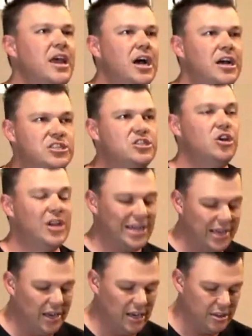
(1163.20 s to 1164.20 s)
so
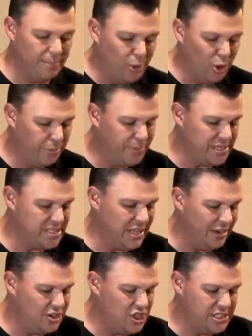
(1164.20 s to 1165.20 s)
clearly the purpose
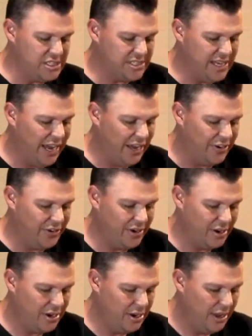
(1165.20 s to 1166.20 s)
that Jesus had.
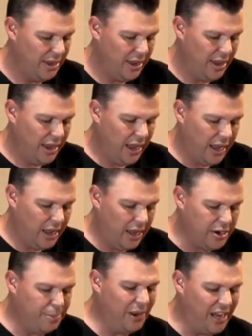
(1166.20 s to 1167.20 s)
It
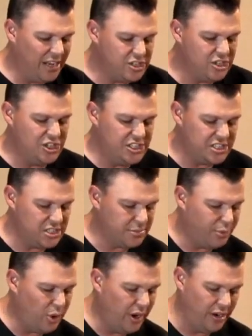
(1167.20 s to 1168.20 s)
applies to Jesus'
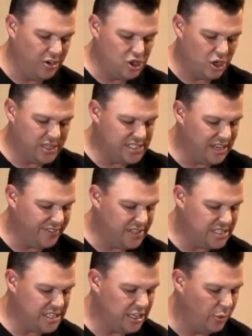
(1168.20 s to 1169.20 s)
prayer in John
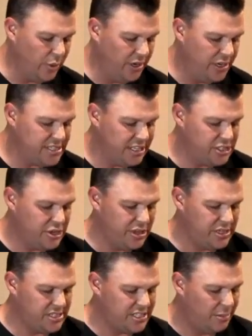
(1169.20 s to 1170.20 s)
17 when he says to the
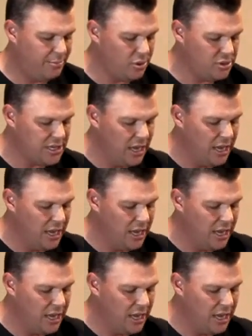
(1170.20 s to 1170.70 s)
disciples,